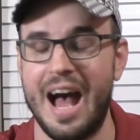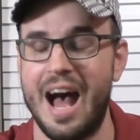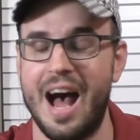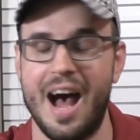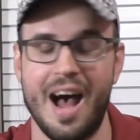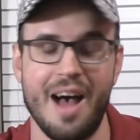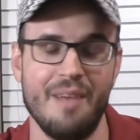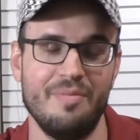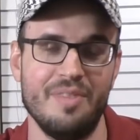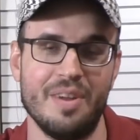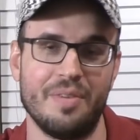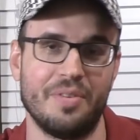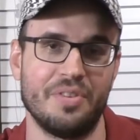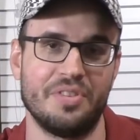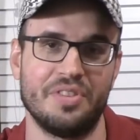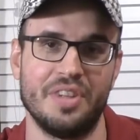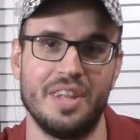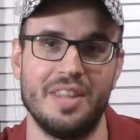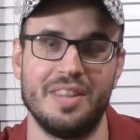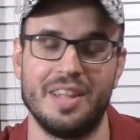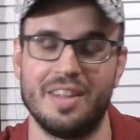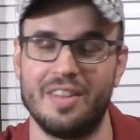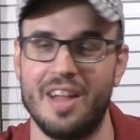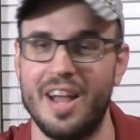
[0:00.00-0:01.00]
I've never
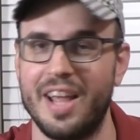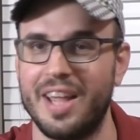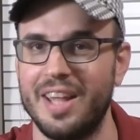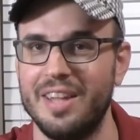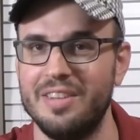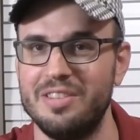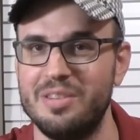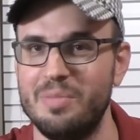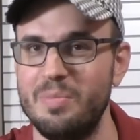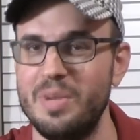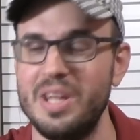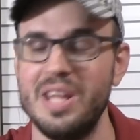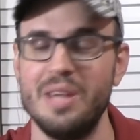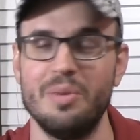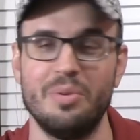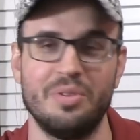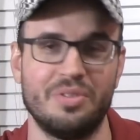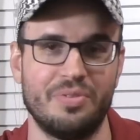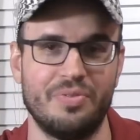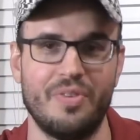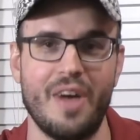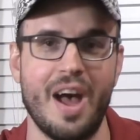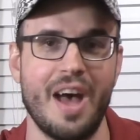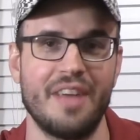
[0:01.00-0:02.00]
seen anything like it. And to me, it
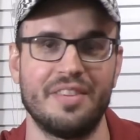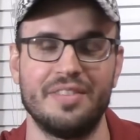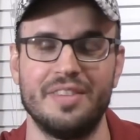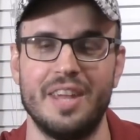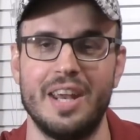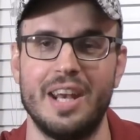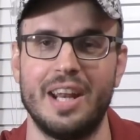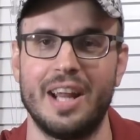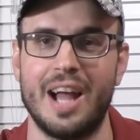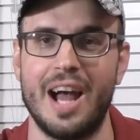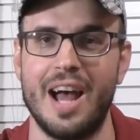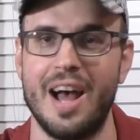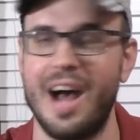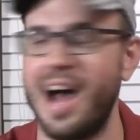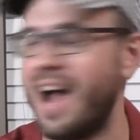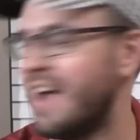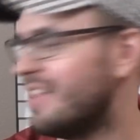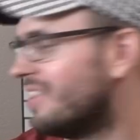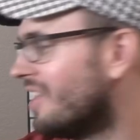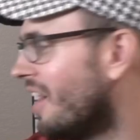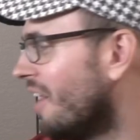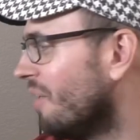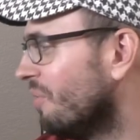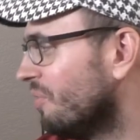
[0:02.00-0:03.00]
was fascinating.
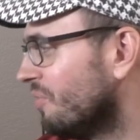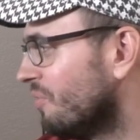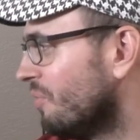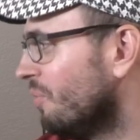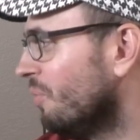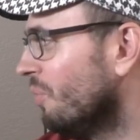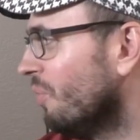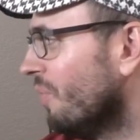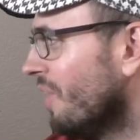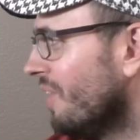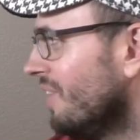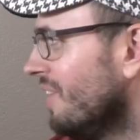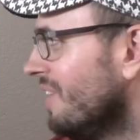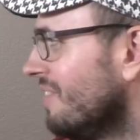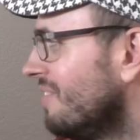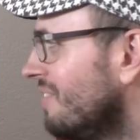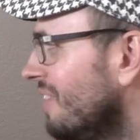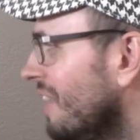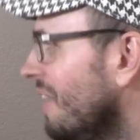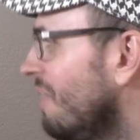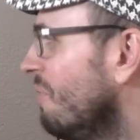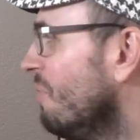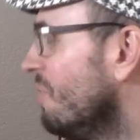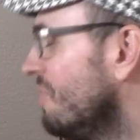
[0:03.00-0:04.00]
I thought it was cool that
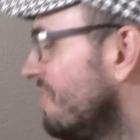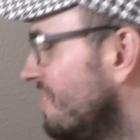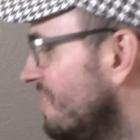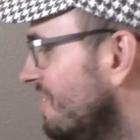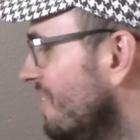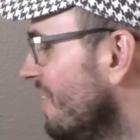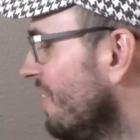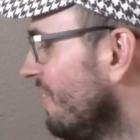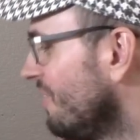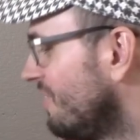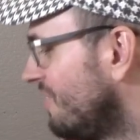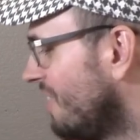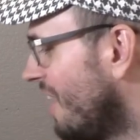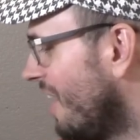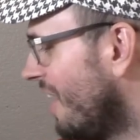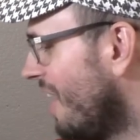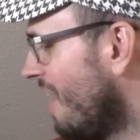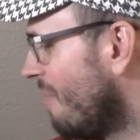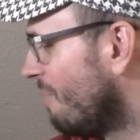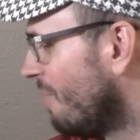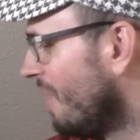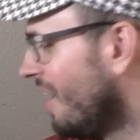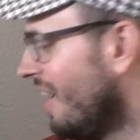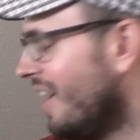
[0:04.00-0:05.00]
this thing was still set
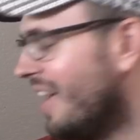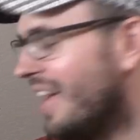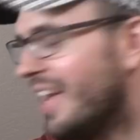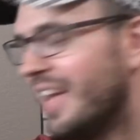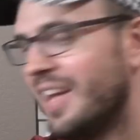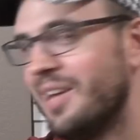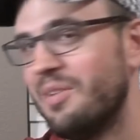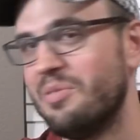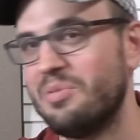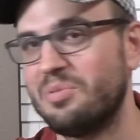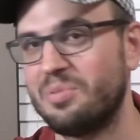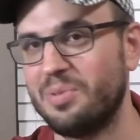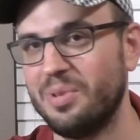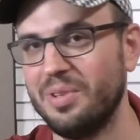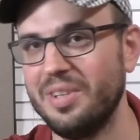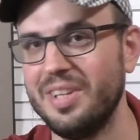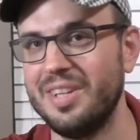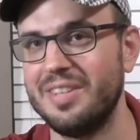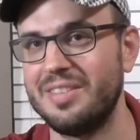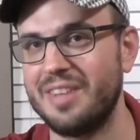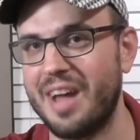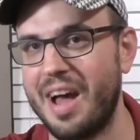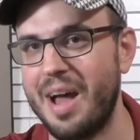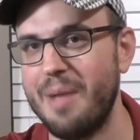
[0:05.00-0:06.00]
up. It was
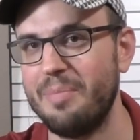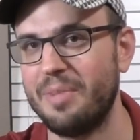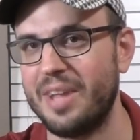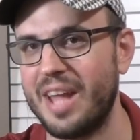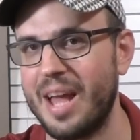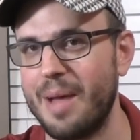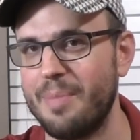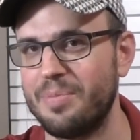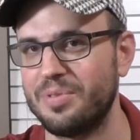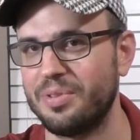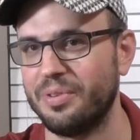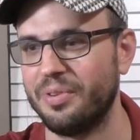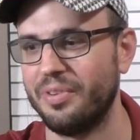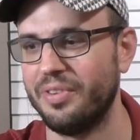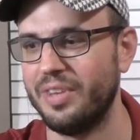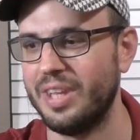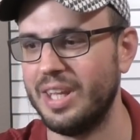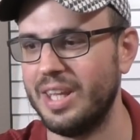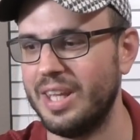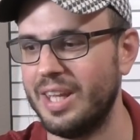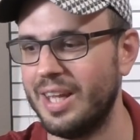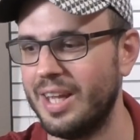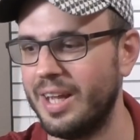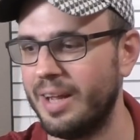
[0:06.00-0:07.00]
really a time capsule.
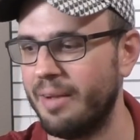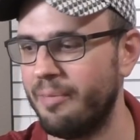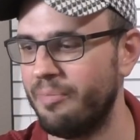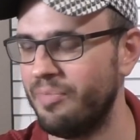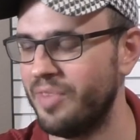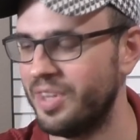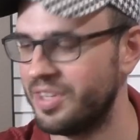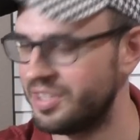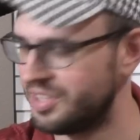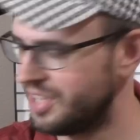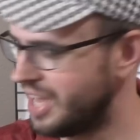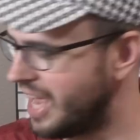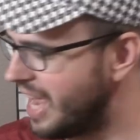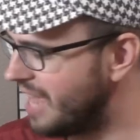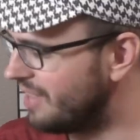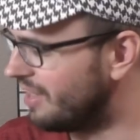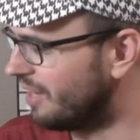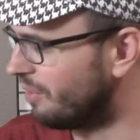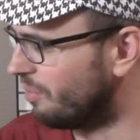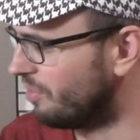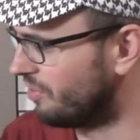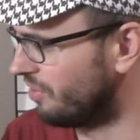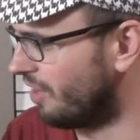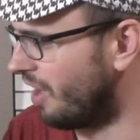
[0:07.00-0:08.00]
The
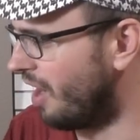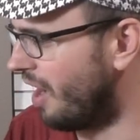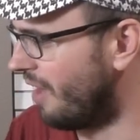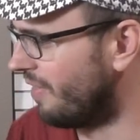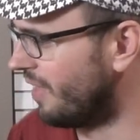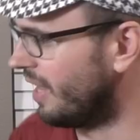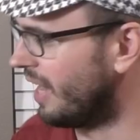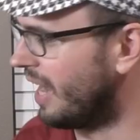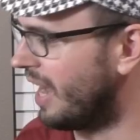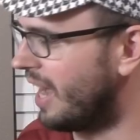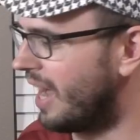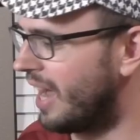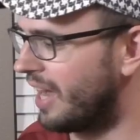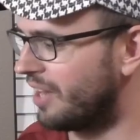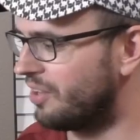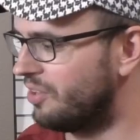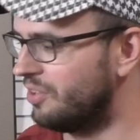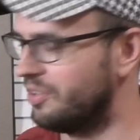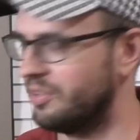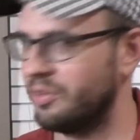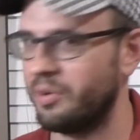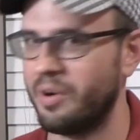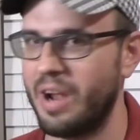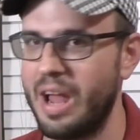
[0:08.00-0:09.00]
stand that it was on that I
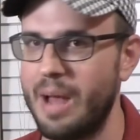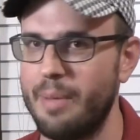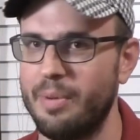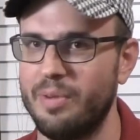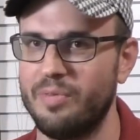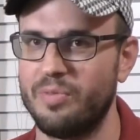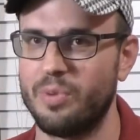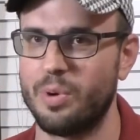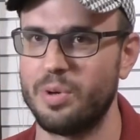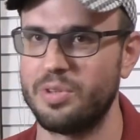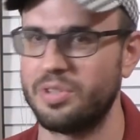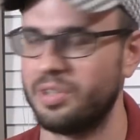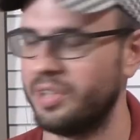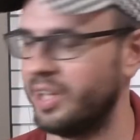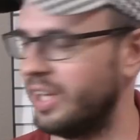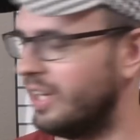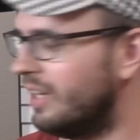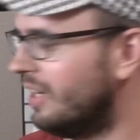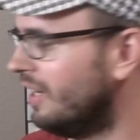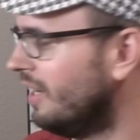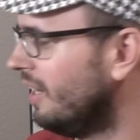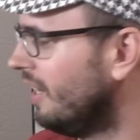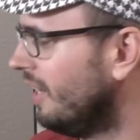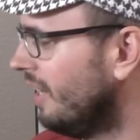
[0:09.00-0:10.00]
couldn't grab,
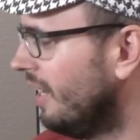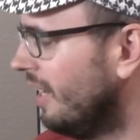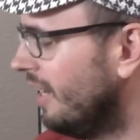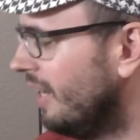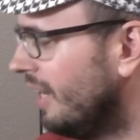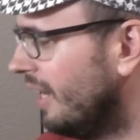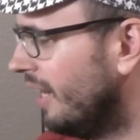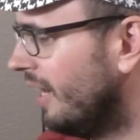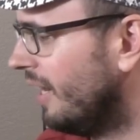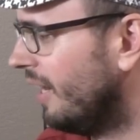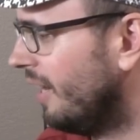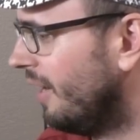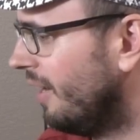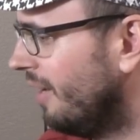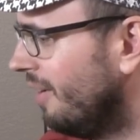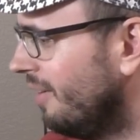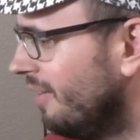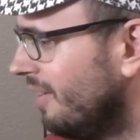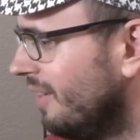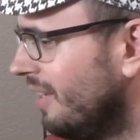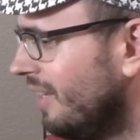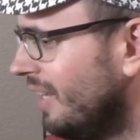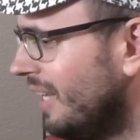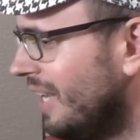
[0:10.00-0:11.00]
unfortunately,
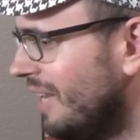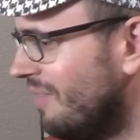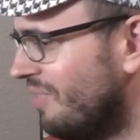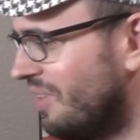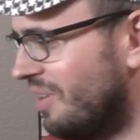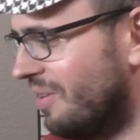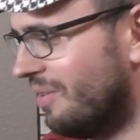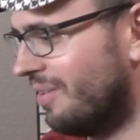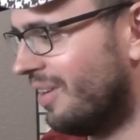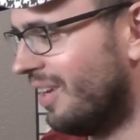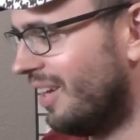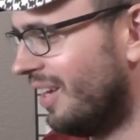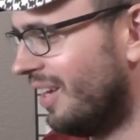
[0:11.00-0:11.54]
even